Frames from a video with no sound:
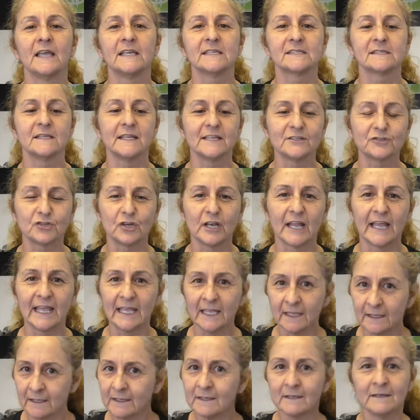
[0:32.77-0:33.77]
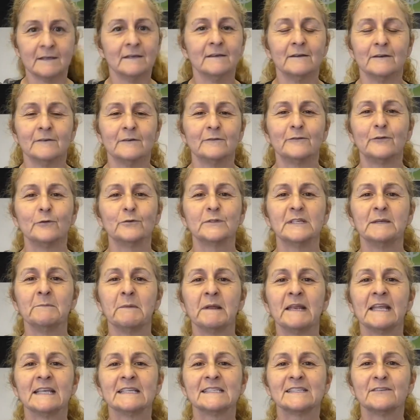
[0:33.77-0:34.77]
It's literally 40
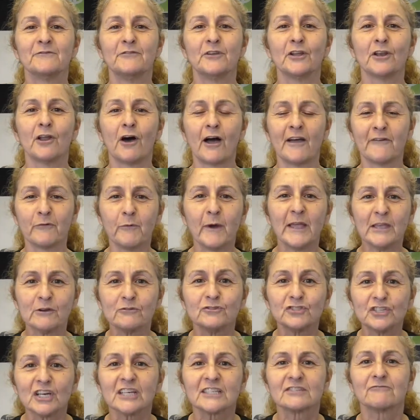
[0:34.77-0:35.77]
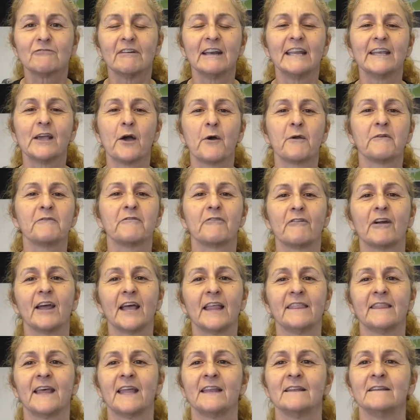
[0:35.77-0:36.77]
minutes of your life where you're just really going for
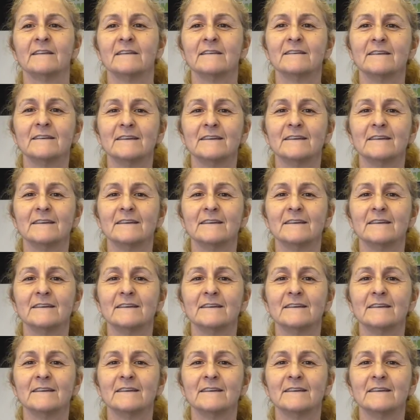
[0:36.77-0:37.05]
it and then